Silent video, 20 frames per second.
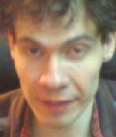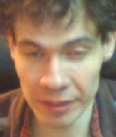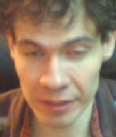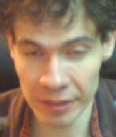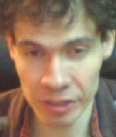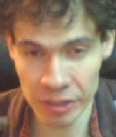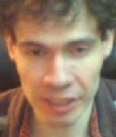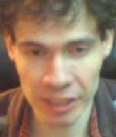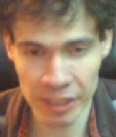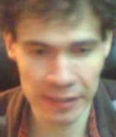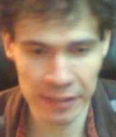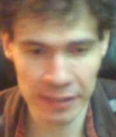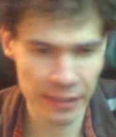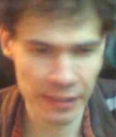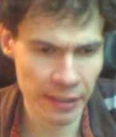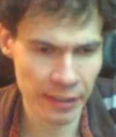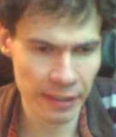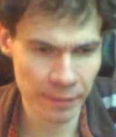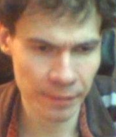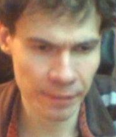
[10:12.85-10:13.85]
such as
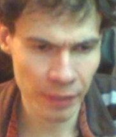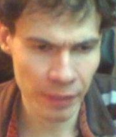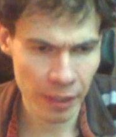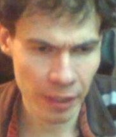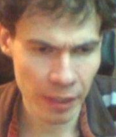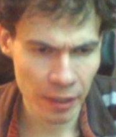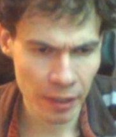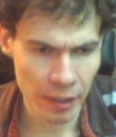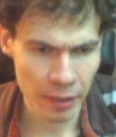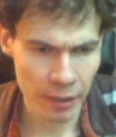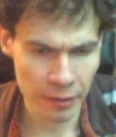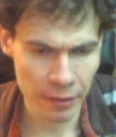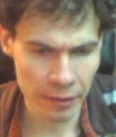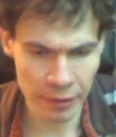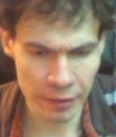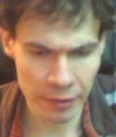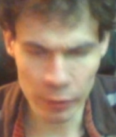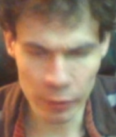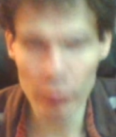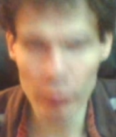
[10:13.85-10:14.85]

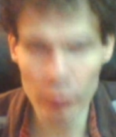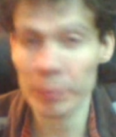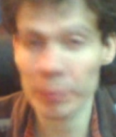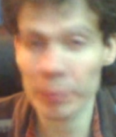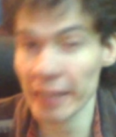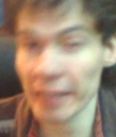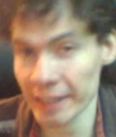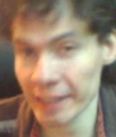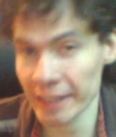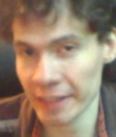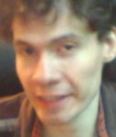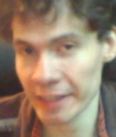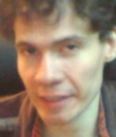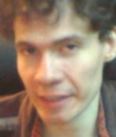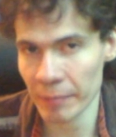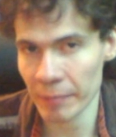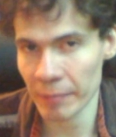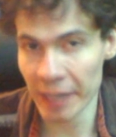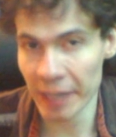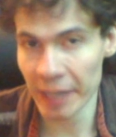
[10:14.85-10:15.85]
Rogue Planet
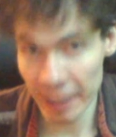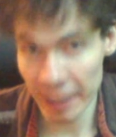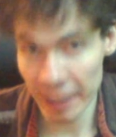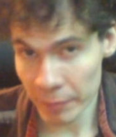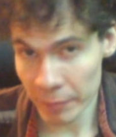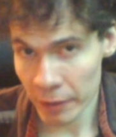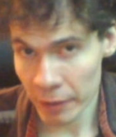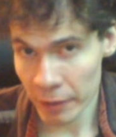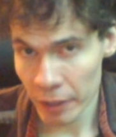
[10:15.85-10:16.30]
and Mayhem,